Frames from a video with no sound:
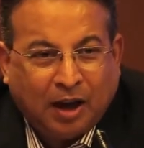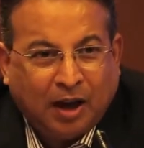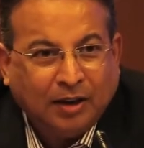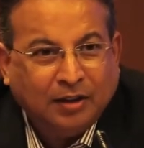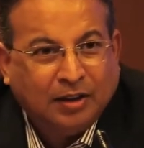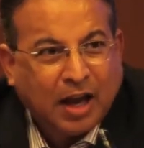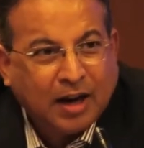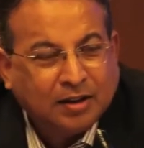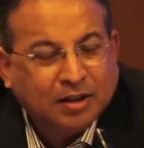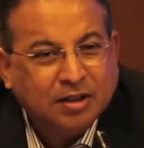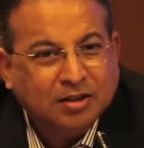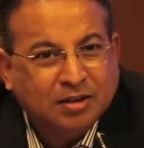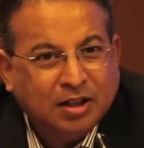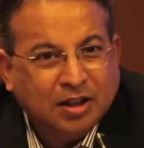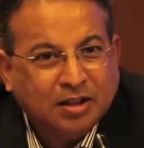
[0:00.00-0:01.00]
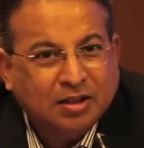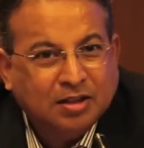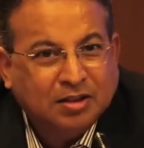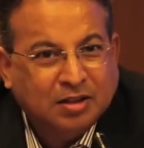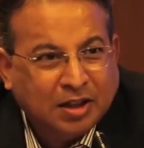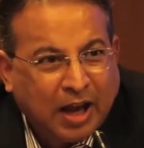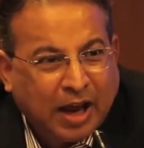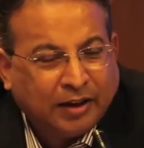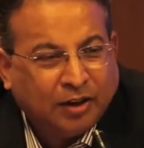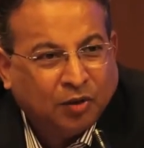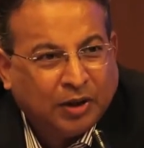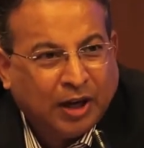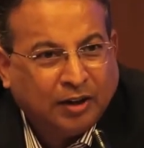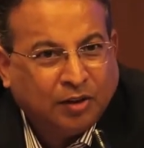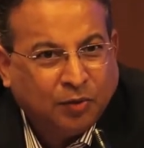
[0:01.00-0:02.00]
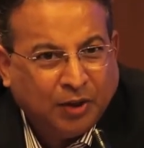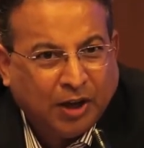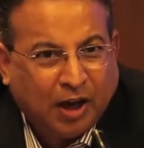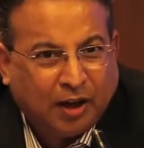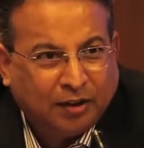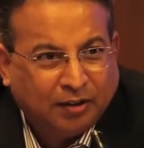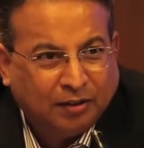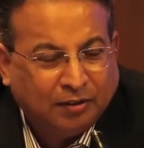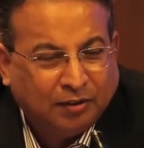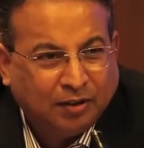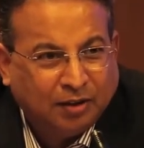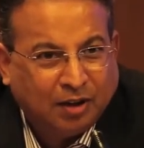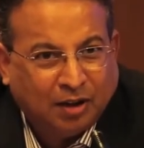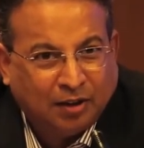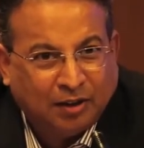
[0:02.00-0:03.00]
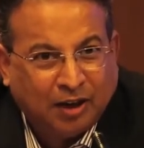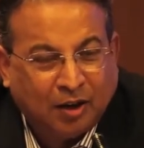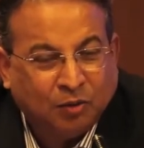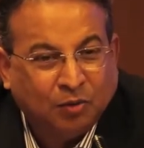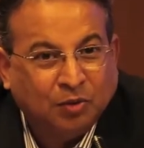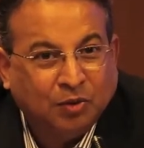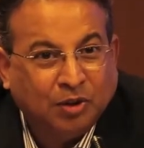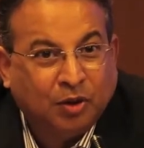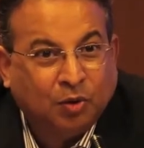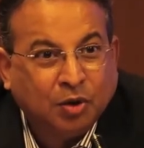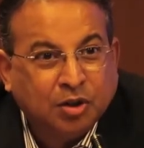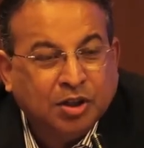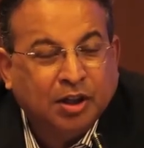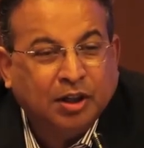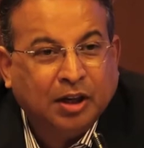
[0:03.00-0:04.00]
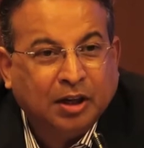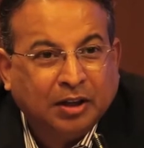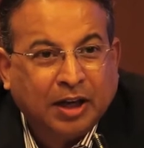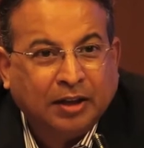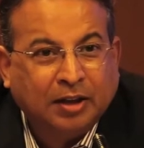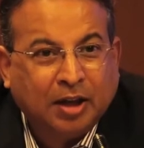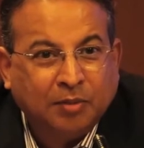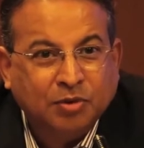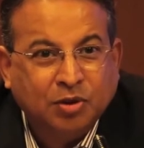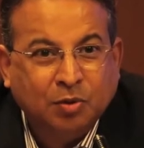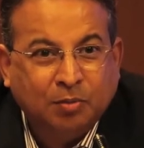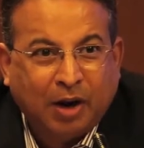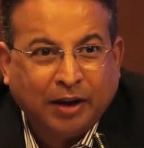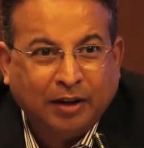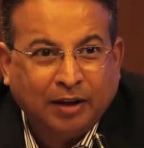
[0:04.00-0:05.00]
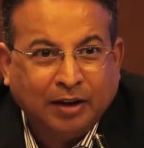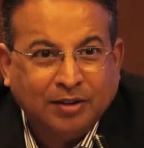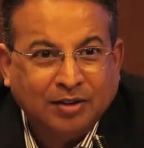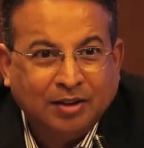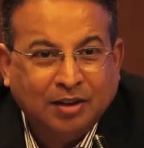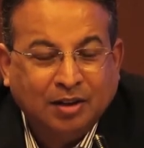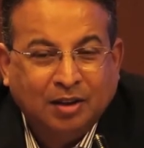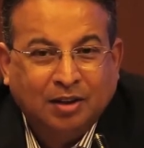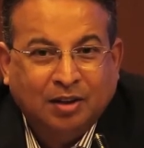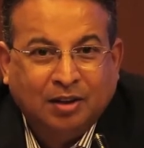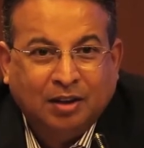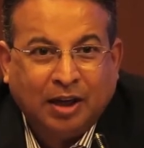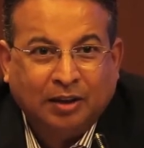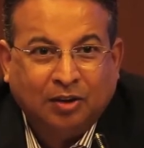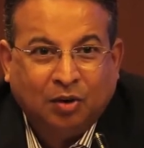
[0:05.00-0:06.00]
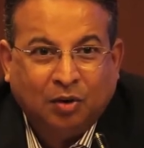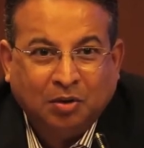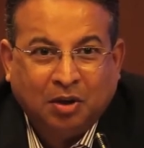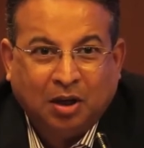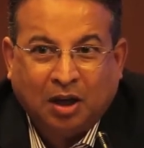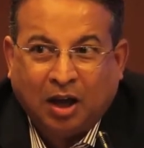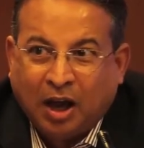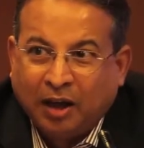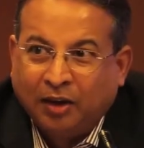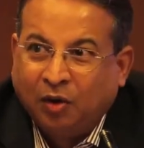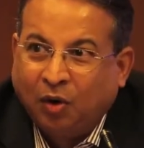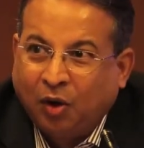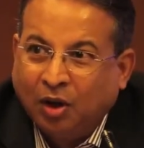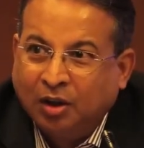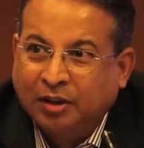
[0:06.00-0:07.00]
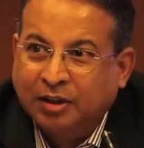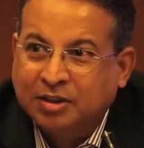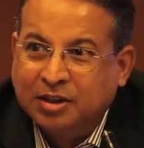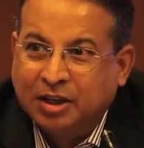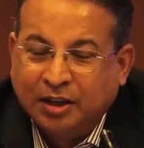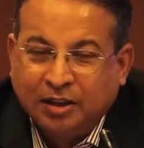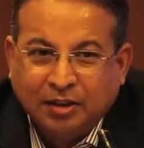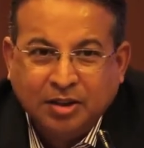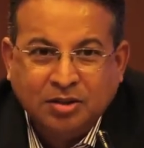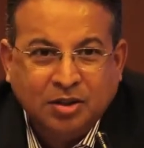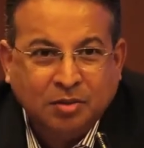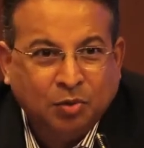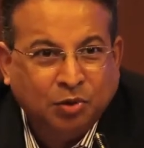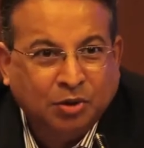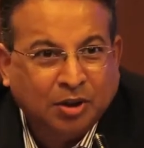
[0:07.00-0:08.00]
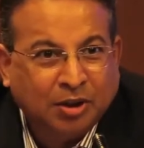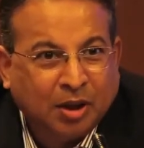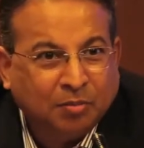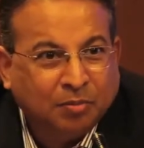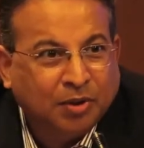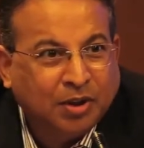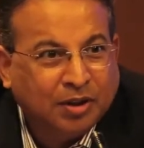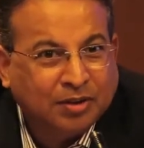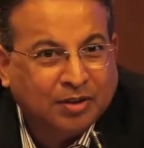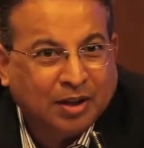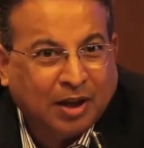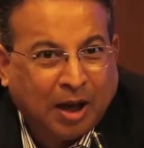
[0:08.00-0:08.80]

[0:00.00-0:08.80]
And that is the scenario that we are. Now, the question that comes to mind is that are all the state distribution companies